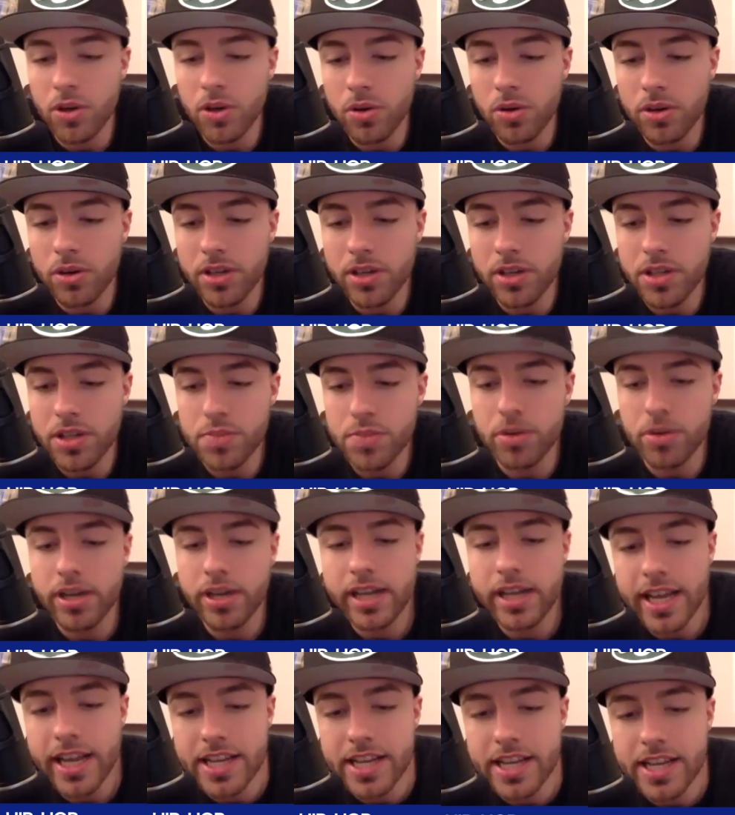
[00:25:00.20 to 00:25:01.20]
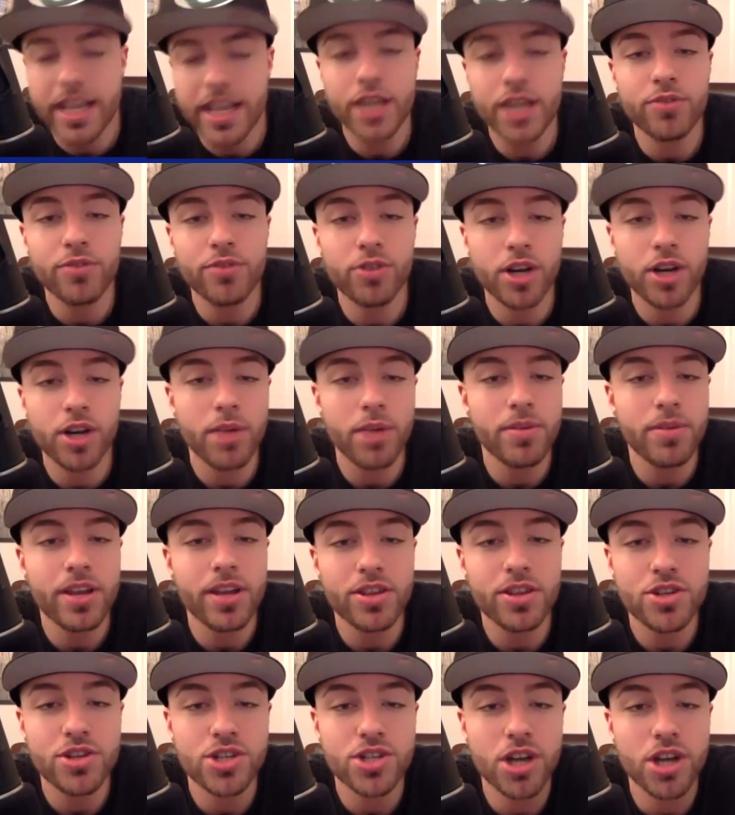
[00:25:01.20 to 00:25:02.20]
what it is. Brandy Haze, thank you for coming on
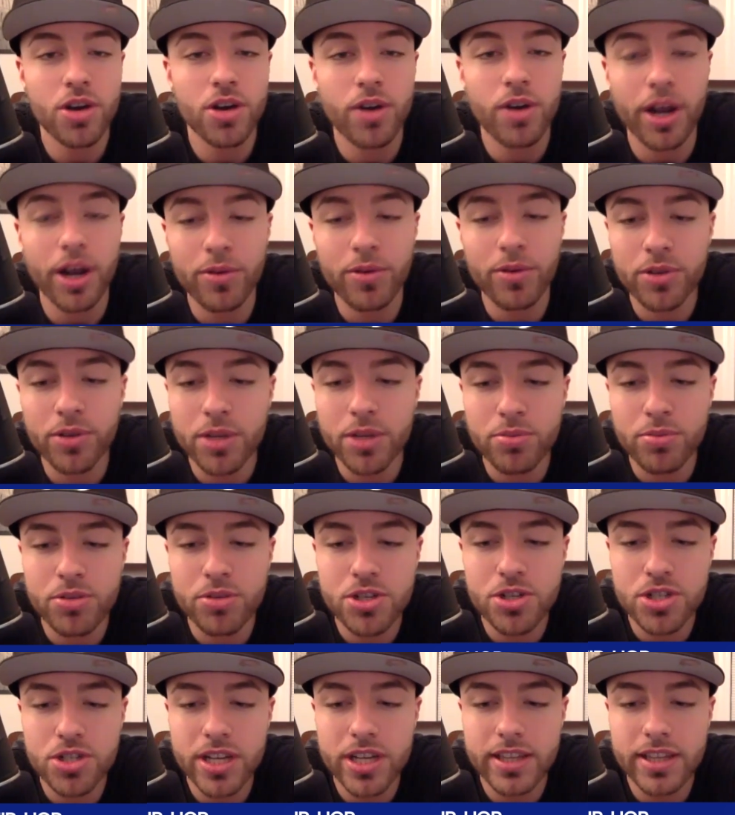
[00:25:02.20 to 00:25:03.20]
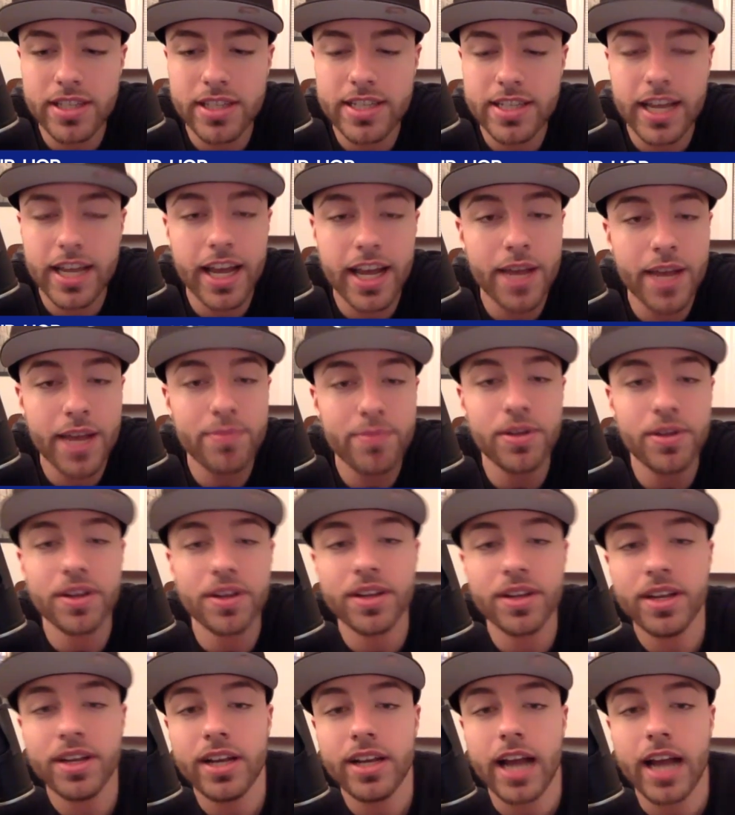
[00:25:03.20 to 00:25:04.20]
the show. I really appreciate the time and
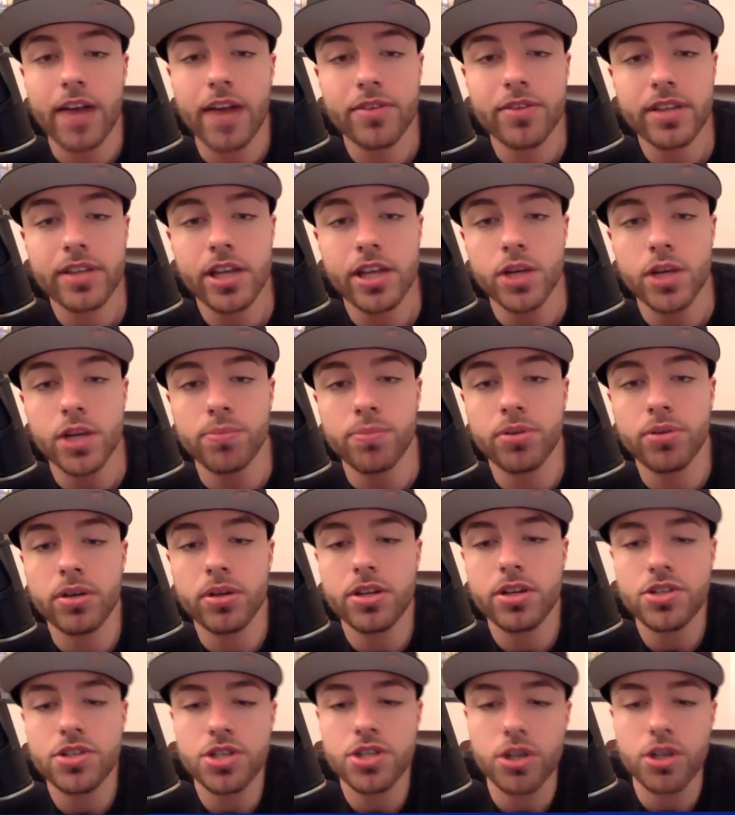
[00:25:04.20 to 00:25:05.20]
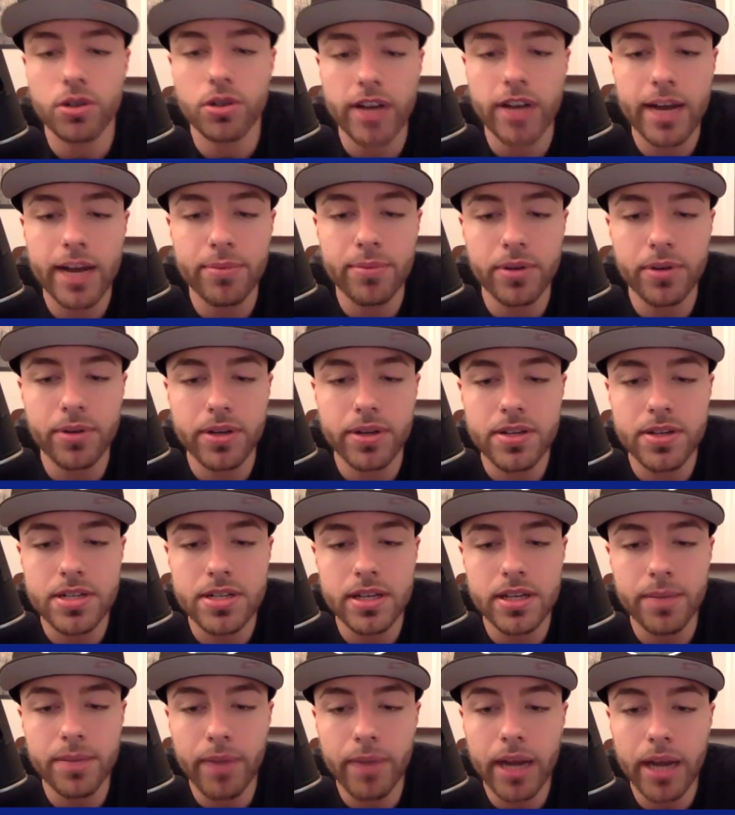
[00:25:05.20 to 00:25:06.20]
everything that you're putting into your craft, because
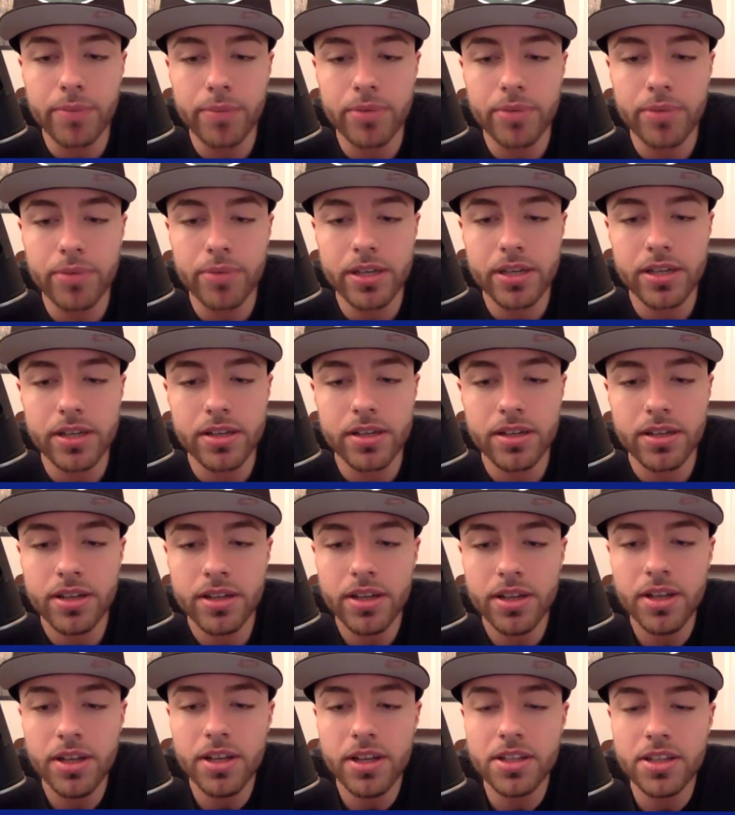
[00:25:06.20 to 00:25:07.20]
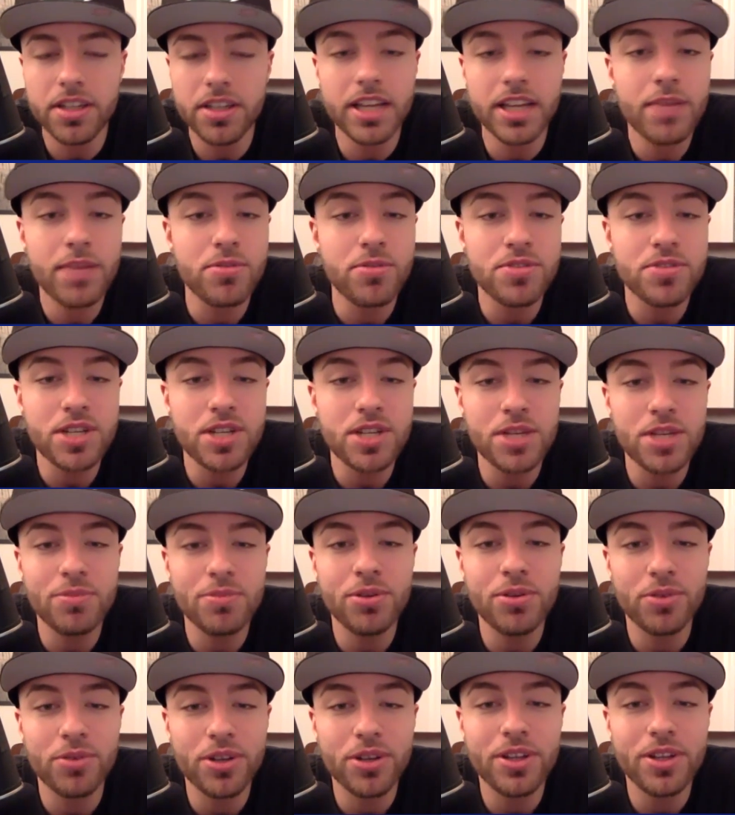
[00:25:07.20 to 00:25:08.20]
in my opinion, the labels need to be
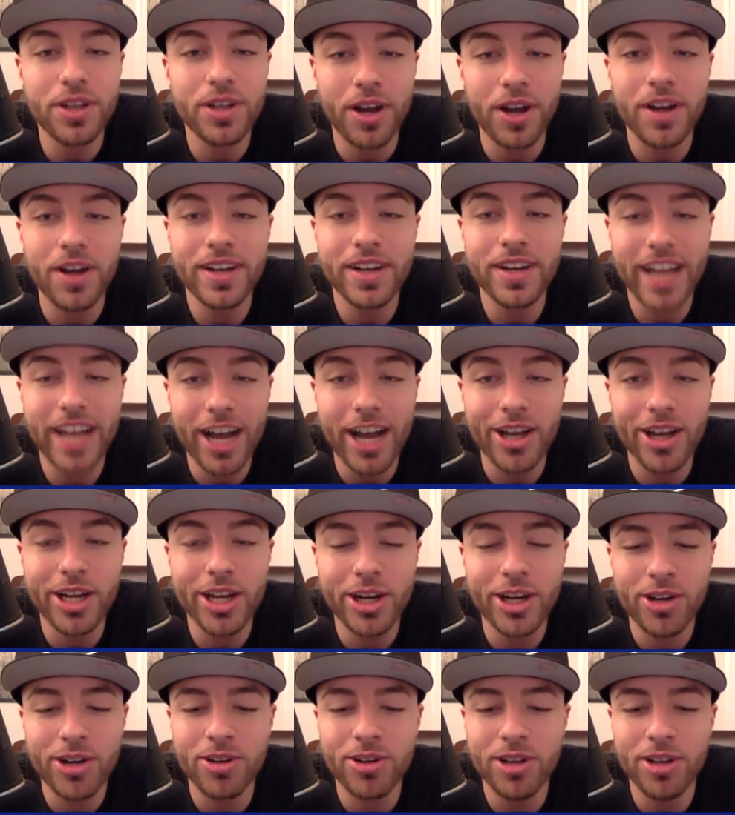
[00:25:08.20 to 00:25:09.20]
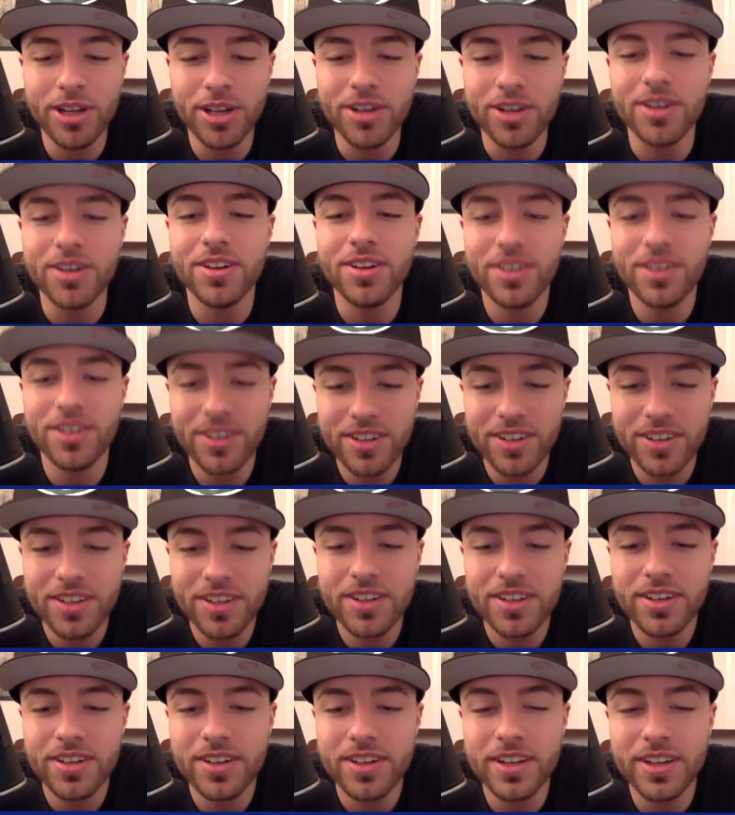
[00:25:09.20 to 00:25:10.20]
really hunting out here and
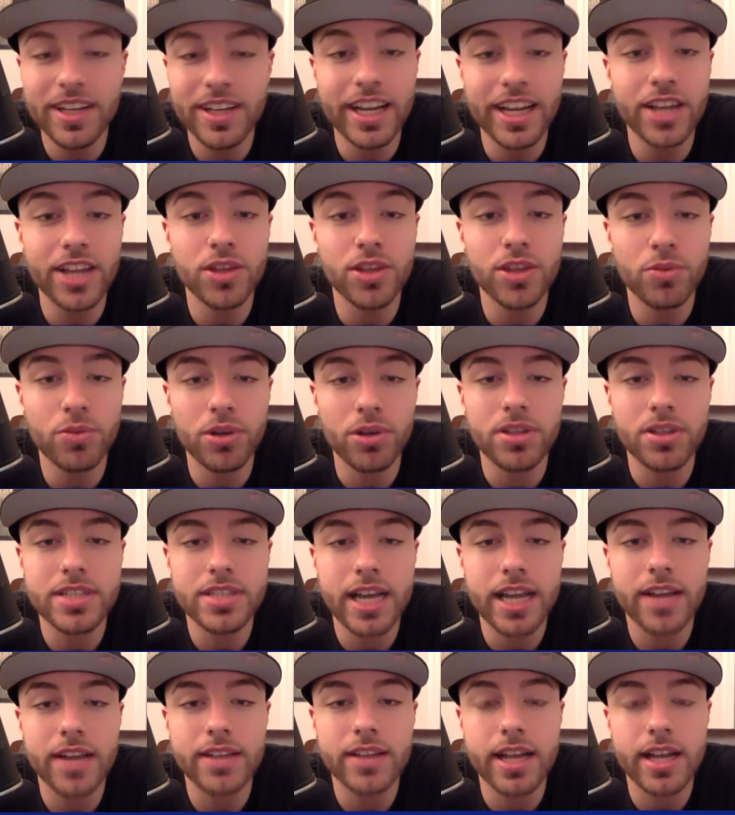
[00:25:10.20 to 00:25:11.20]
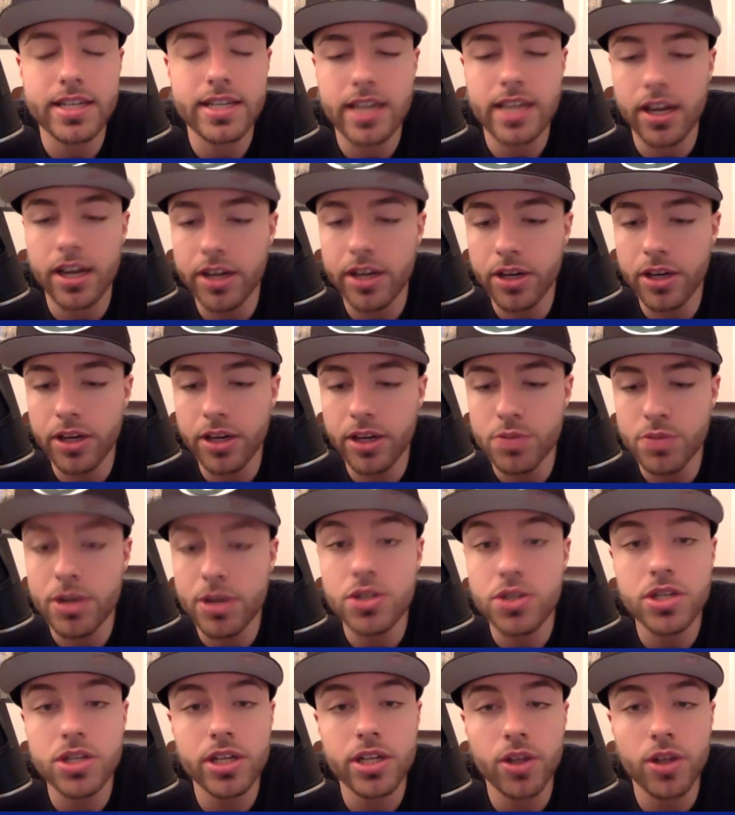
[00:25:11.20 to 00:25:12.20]
getting the real talent that's out here,
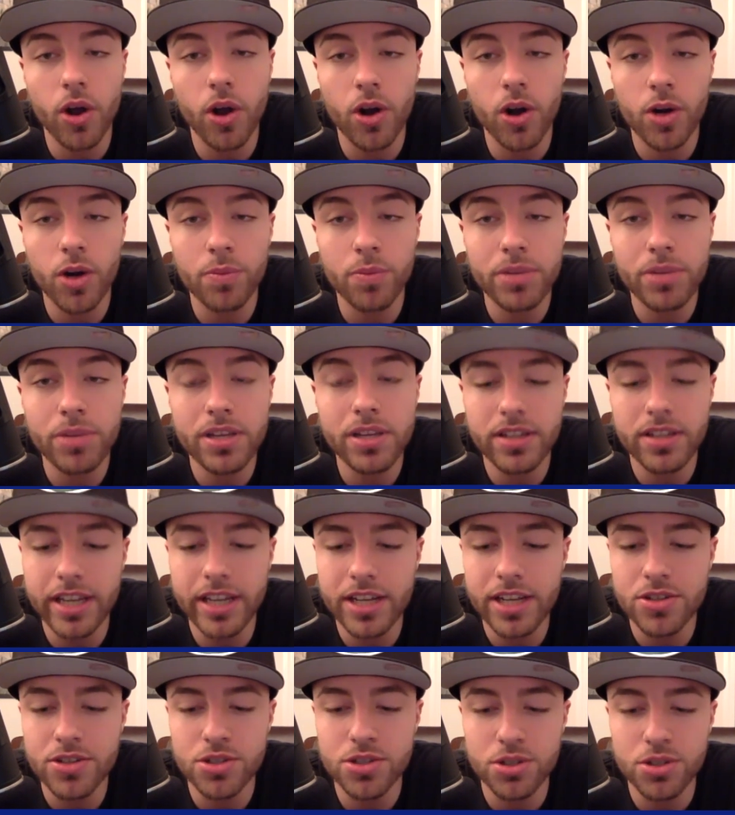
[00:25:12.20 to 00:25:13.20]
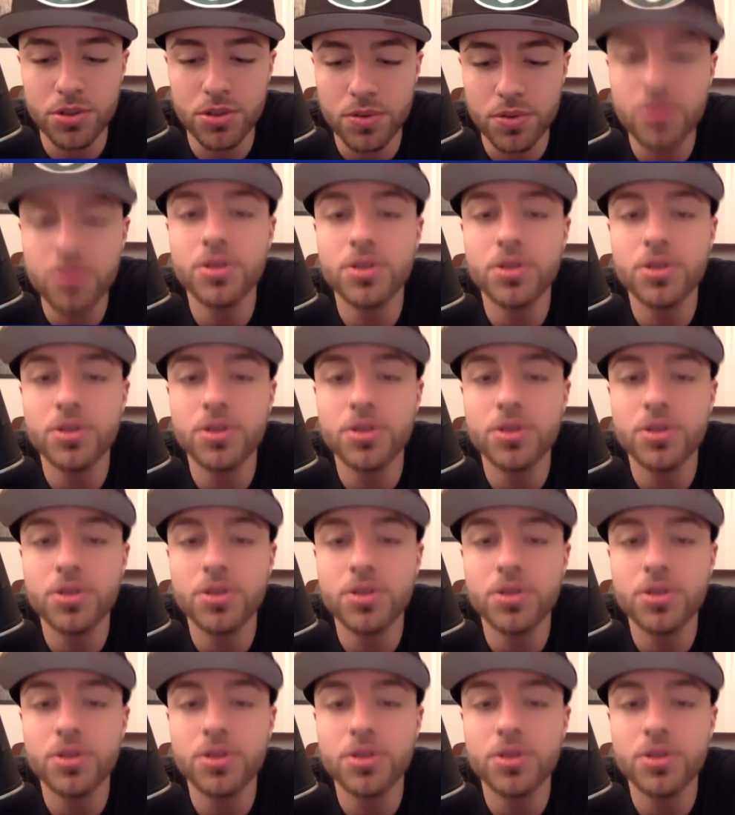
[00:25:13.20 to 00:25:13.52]
especially in the R&B lane too.